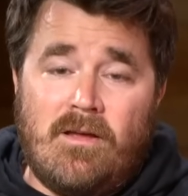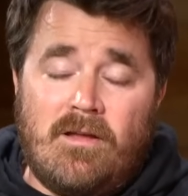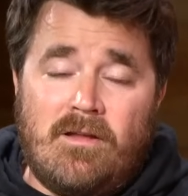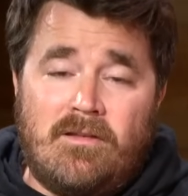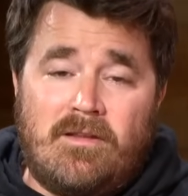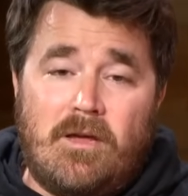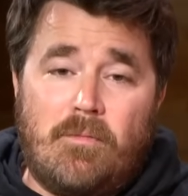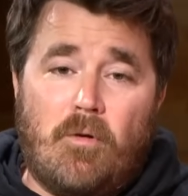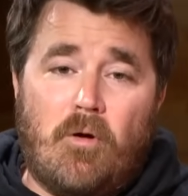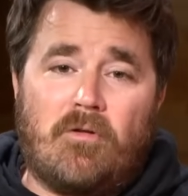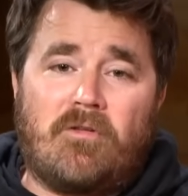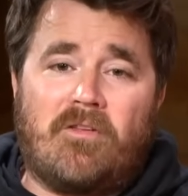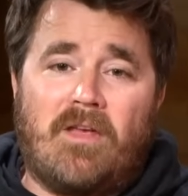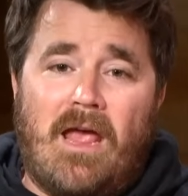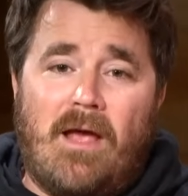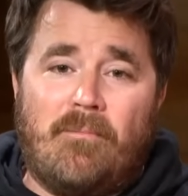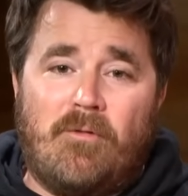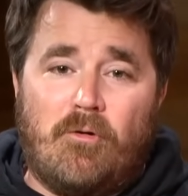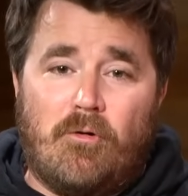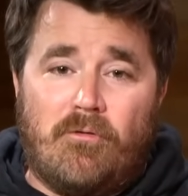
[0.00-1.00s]
Deebo
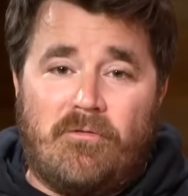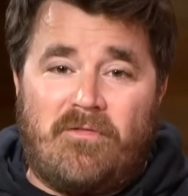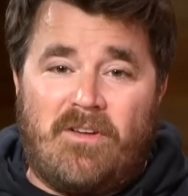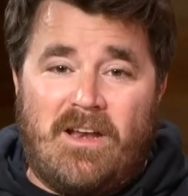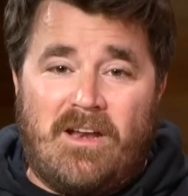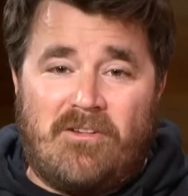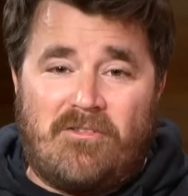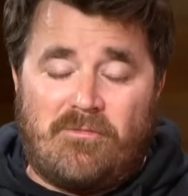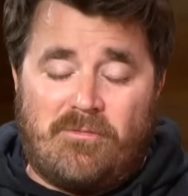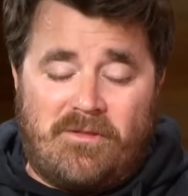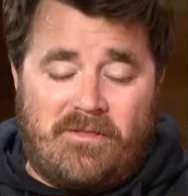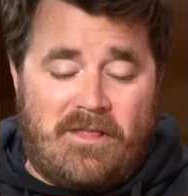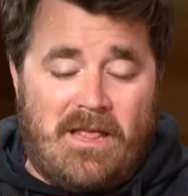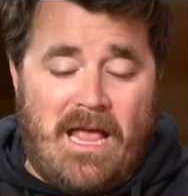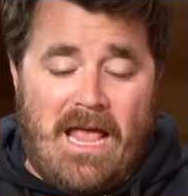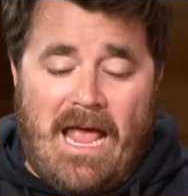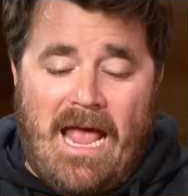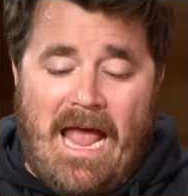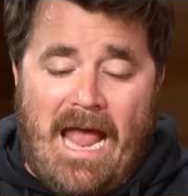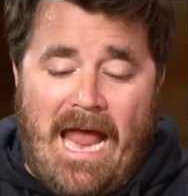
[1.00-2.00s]
Samuel finished with
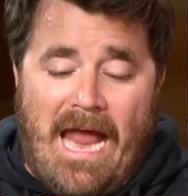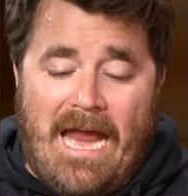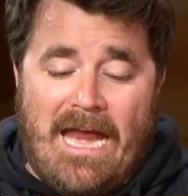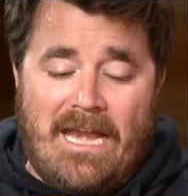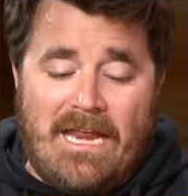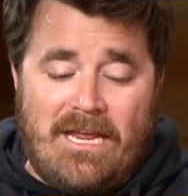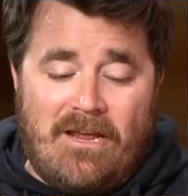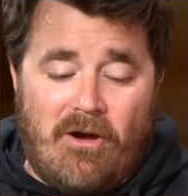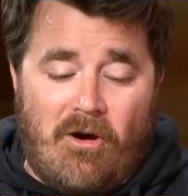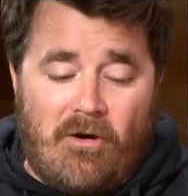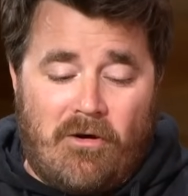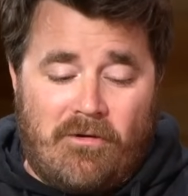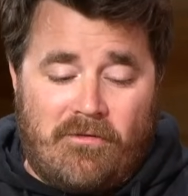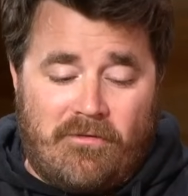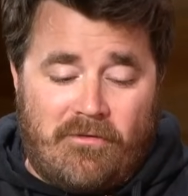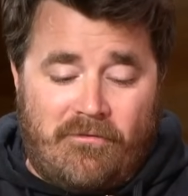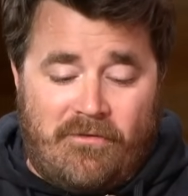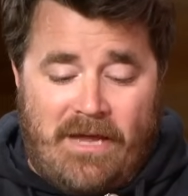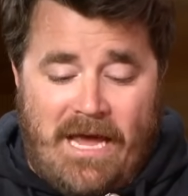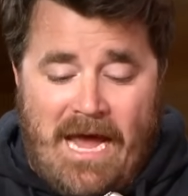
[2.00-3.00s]
80 yards
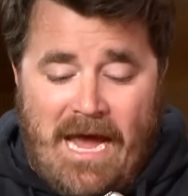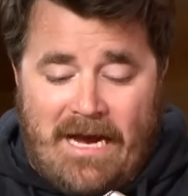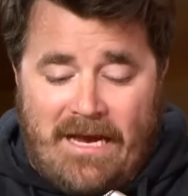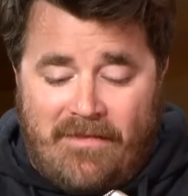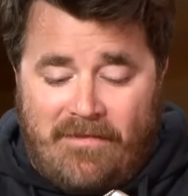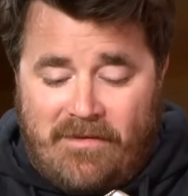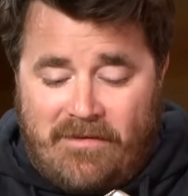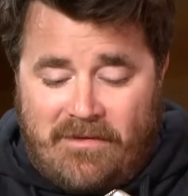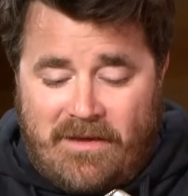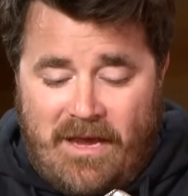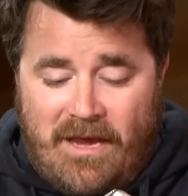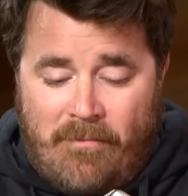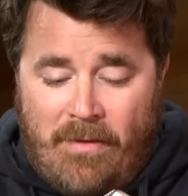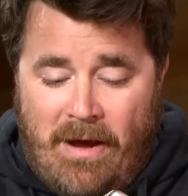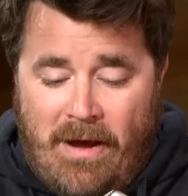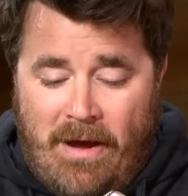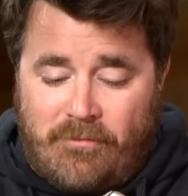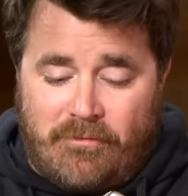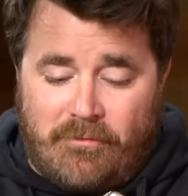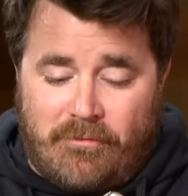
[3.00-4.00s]
of yak in this game.
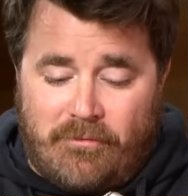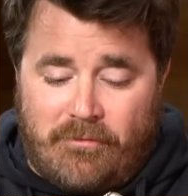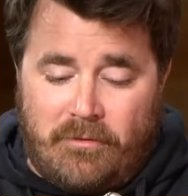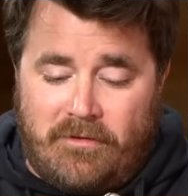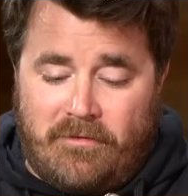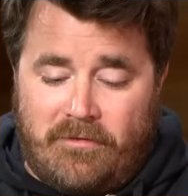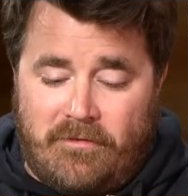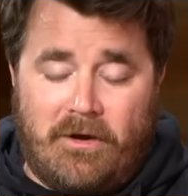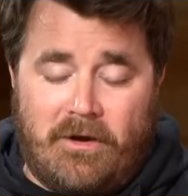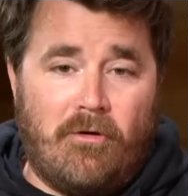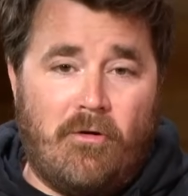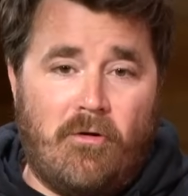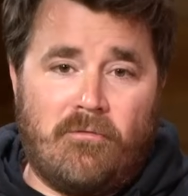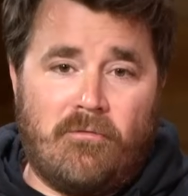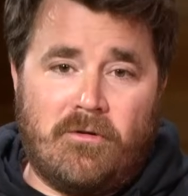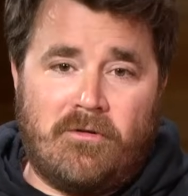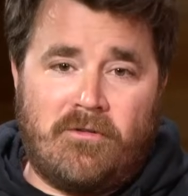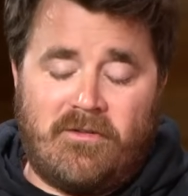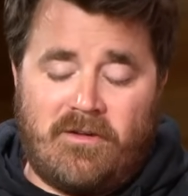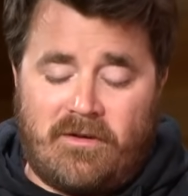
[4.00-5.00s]
Absolutely took it
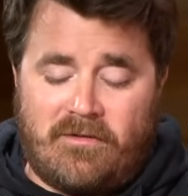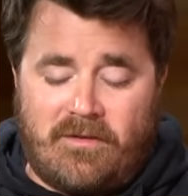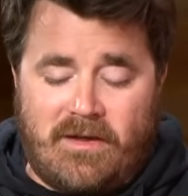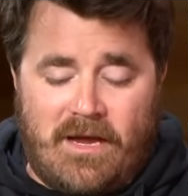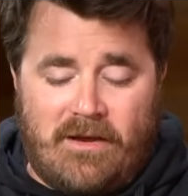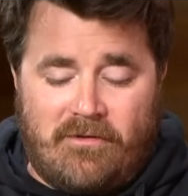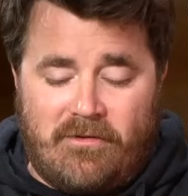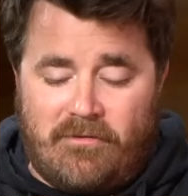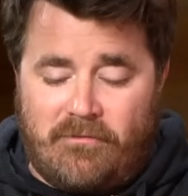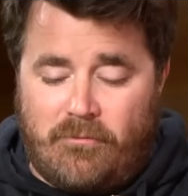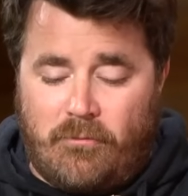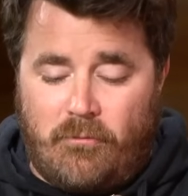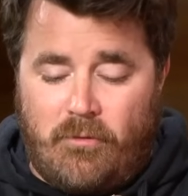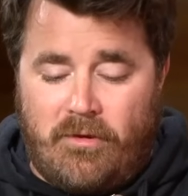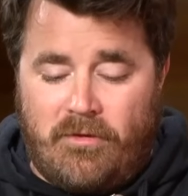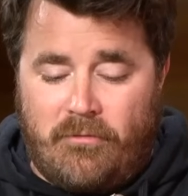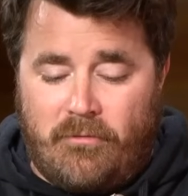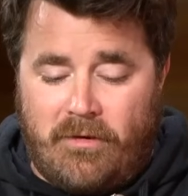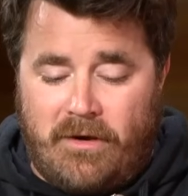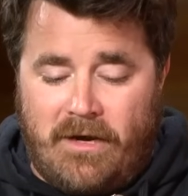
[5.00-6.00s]
over. Six catches for
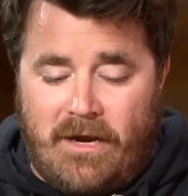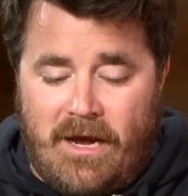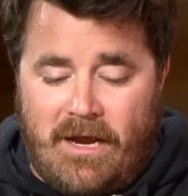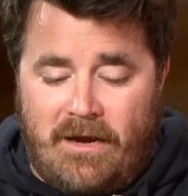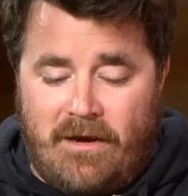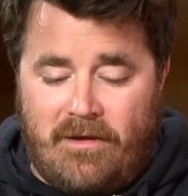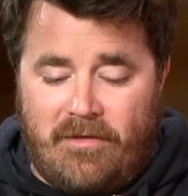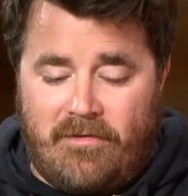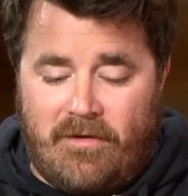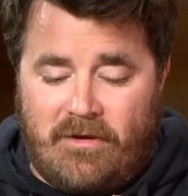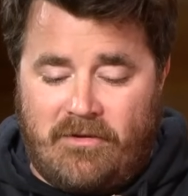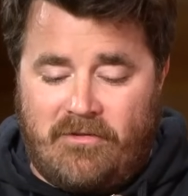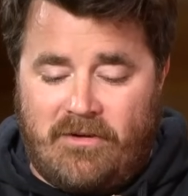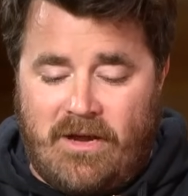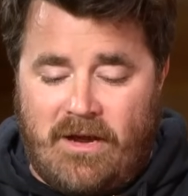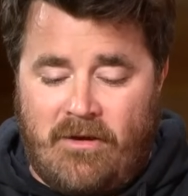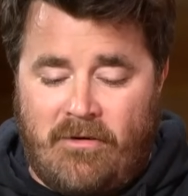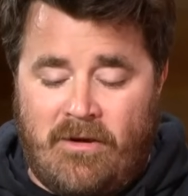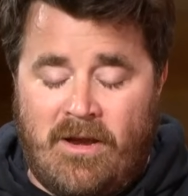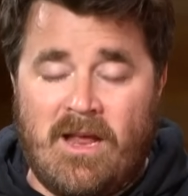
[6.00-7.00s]
129 and a
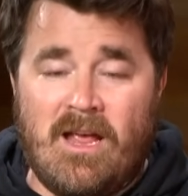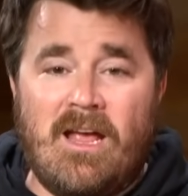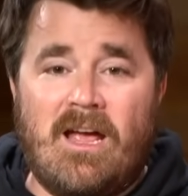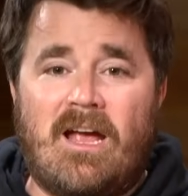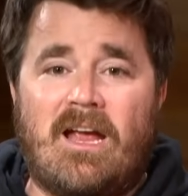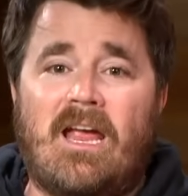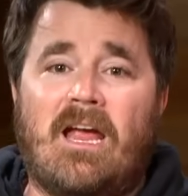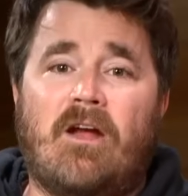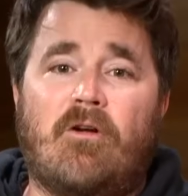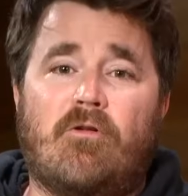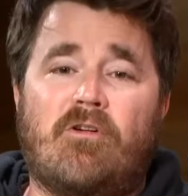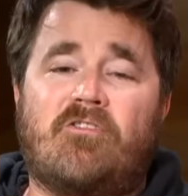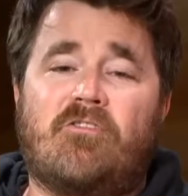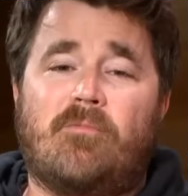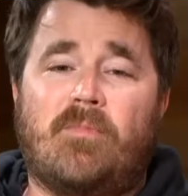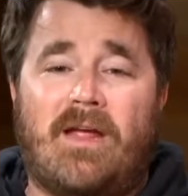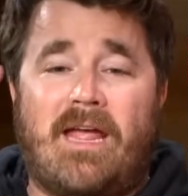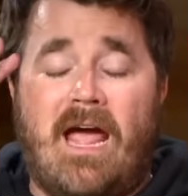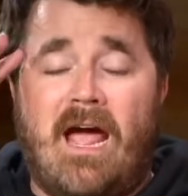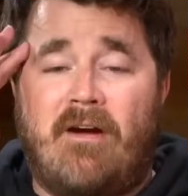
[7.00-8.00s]
touchdown. Again,
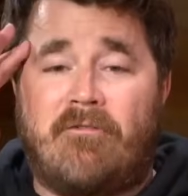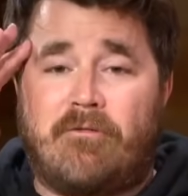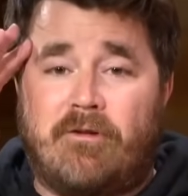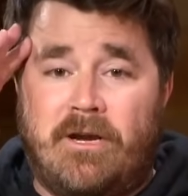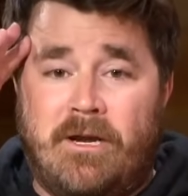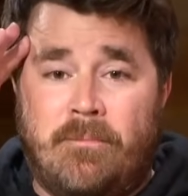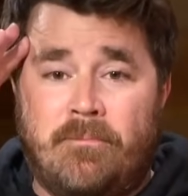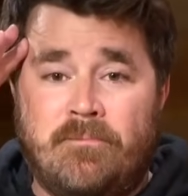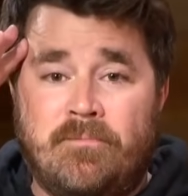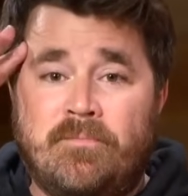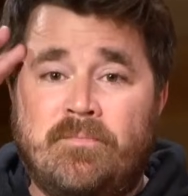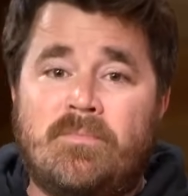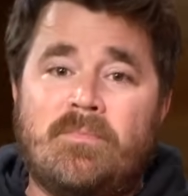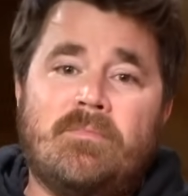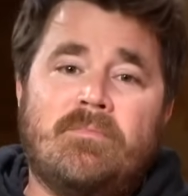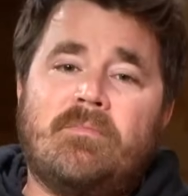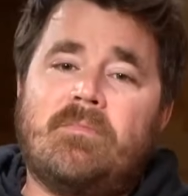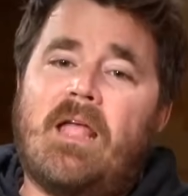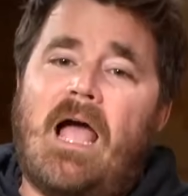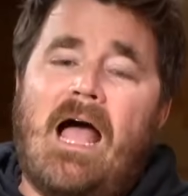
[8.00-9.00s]
Christian McCaffrey,
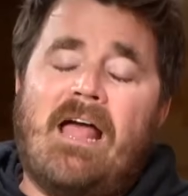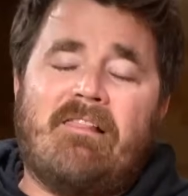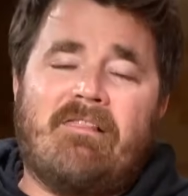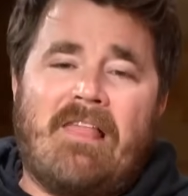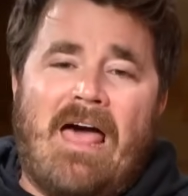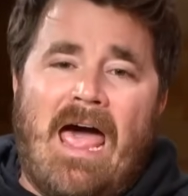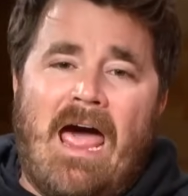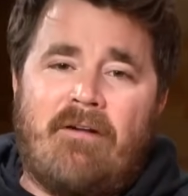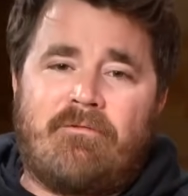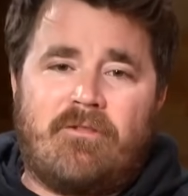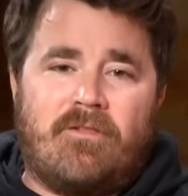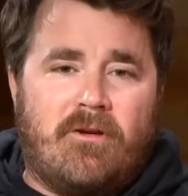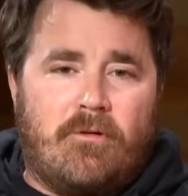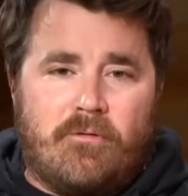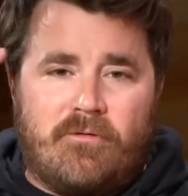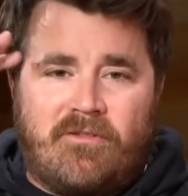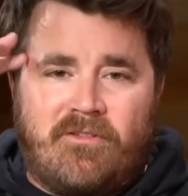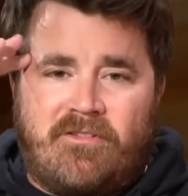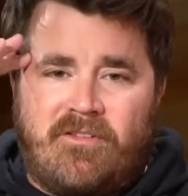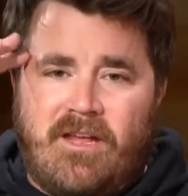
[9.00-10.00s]
I laughed. There
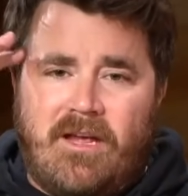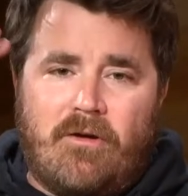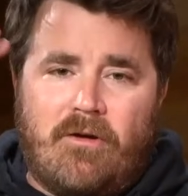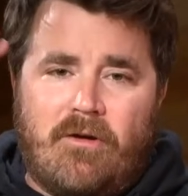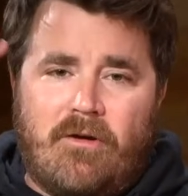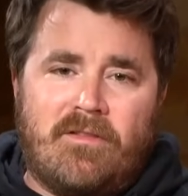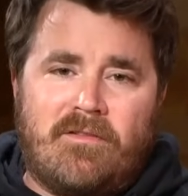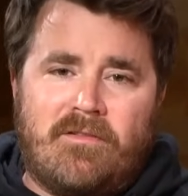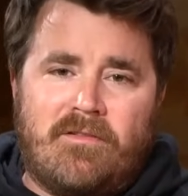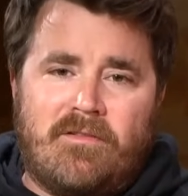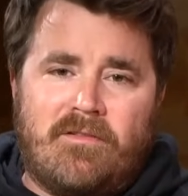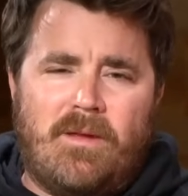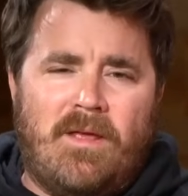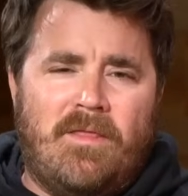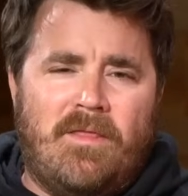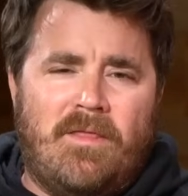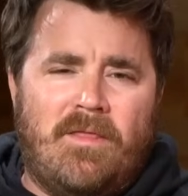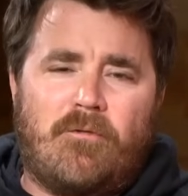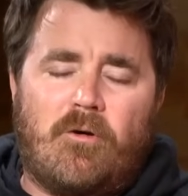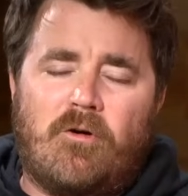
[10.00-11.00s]
was a sequence
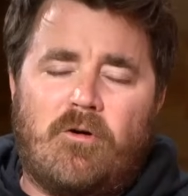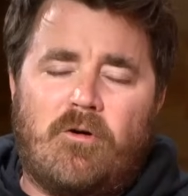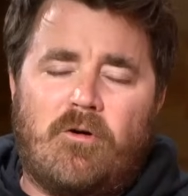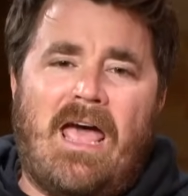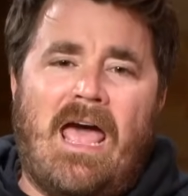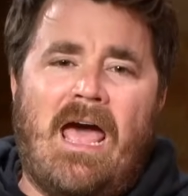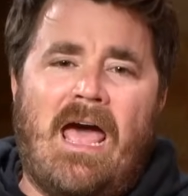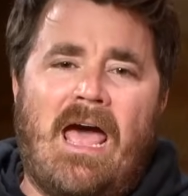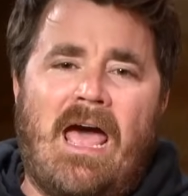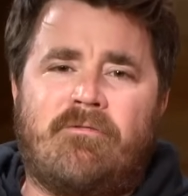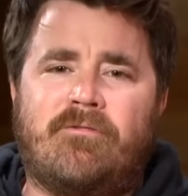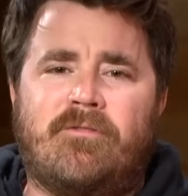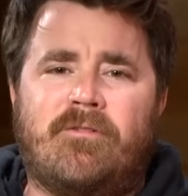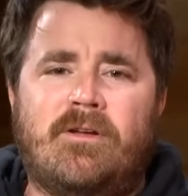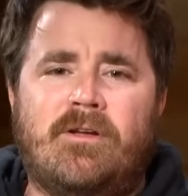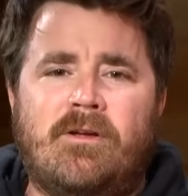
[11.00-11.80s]
in the first half.